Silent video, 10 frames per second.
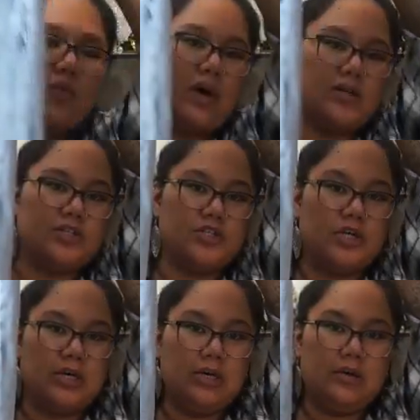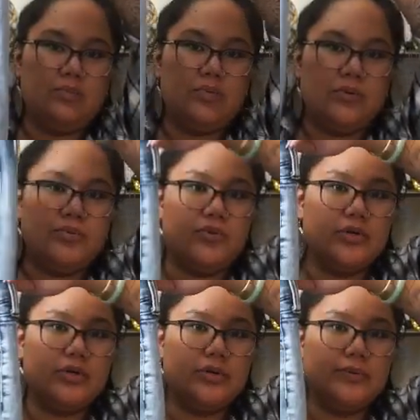wash
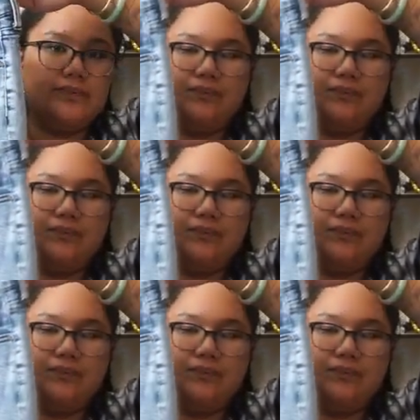Bermuda